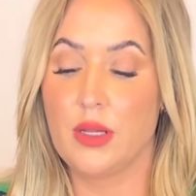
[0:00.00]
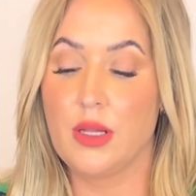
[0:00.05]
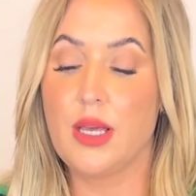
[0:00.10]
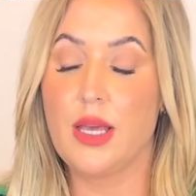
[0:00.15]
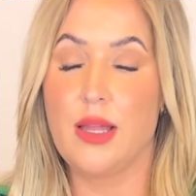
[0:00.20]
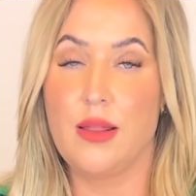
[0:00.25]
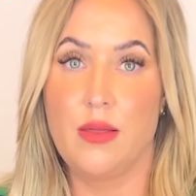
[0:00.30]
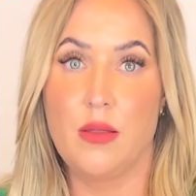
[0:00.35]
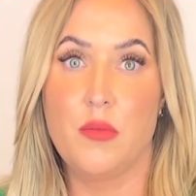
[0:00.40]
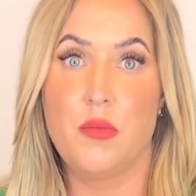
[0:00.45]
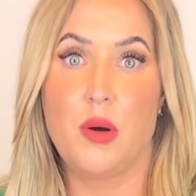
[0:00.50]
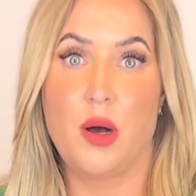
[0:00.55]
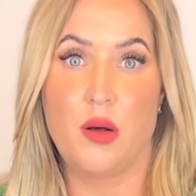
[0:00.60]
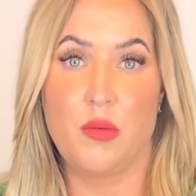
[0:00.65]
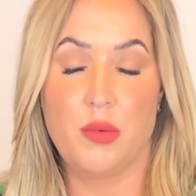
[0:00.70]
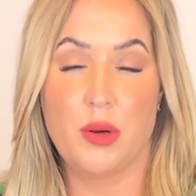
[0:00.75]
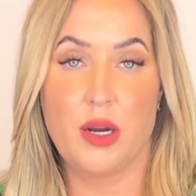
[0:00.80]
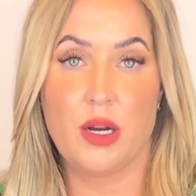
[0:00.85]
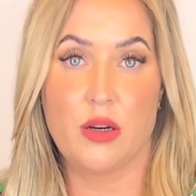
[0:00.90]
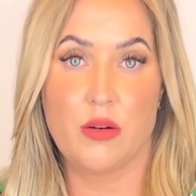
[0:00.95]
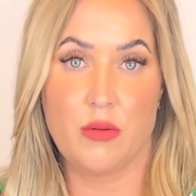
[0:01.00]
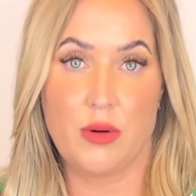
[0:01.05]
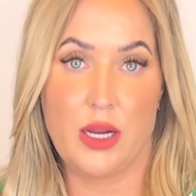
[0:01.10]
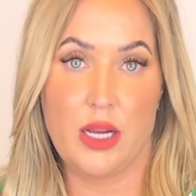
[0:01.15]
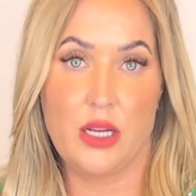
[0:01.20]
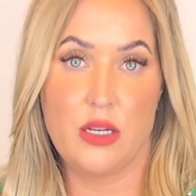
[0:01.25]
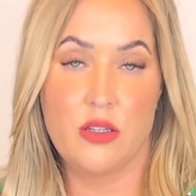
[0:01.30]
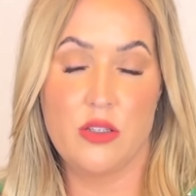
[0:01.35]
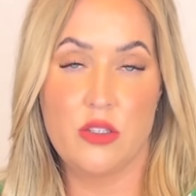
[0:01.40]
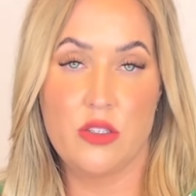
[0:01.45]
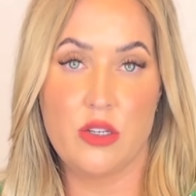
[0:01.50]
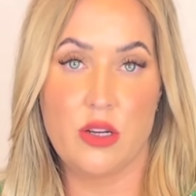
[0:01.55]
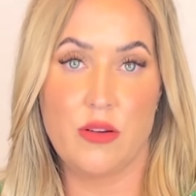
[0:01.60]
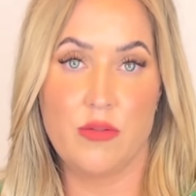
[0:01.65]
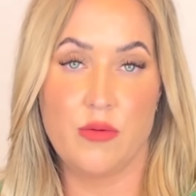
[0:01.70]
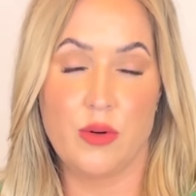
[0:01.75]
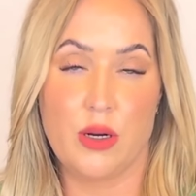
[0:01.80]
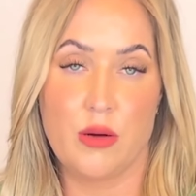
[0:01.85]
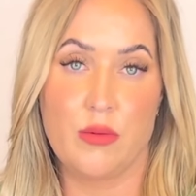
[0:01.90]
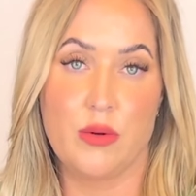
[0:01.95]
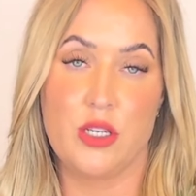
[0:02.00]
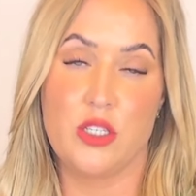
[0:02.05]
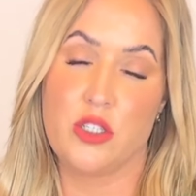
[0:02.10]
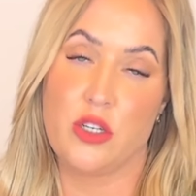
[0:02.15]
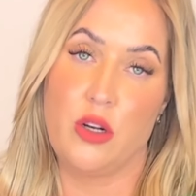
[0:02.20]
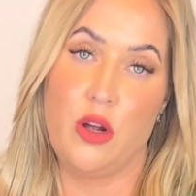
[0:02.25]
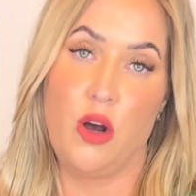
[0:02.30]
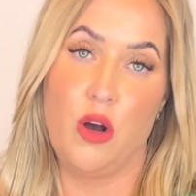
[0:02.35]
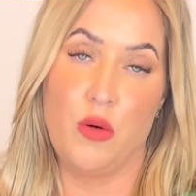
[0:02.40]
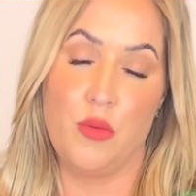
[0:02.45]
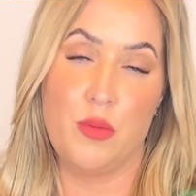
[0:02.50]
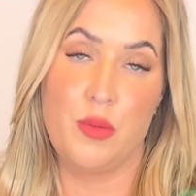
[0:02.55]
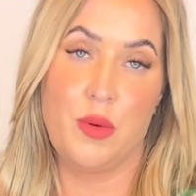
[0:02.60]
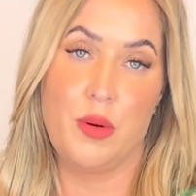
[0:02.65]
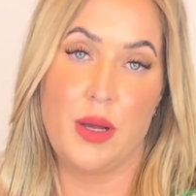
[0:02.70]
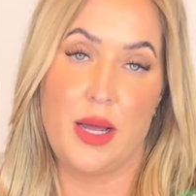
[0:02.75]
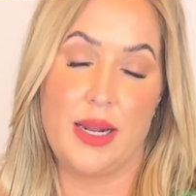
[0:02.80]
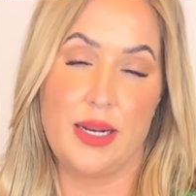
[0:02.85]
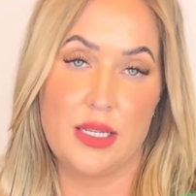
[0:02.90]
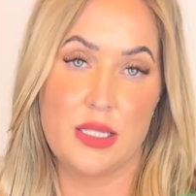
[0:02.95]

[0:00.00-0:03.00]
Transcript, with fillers: in the ballpark range of where we should hope and